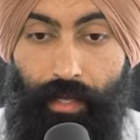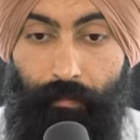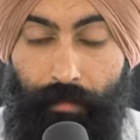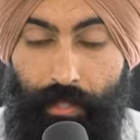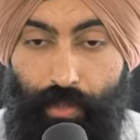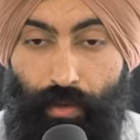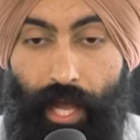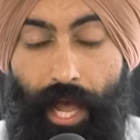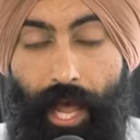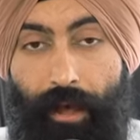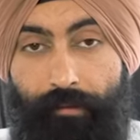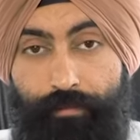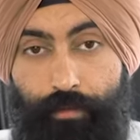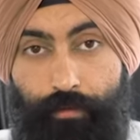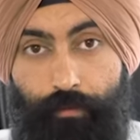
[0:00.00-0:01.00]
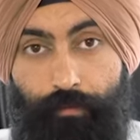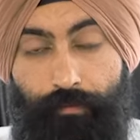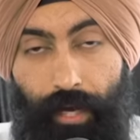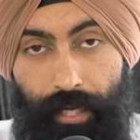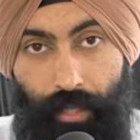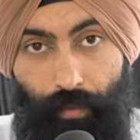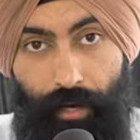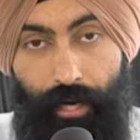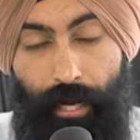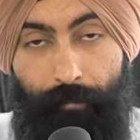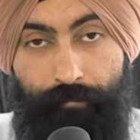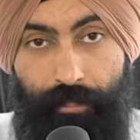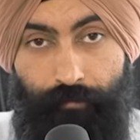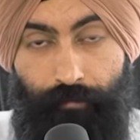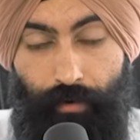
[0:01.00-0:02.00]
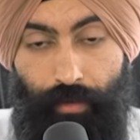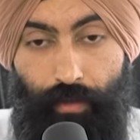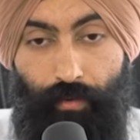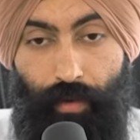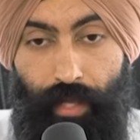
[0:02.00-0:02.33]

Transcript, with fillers: But you have to find the right option for you.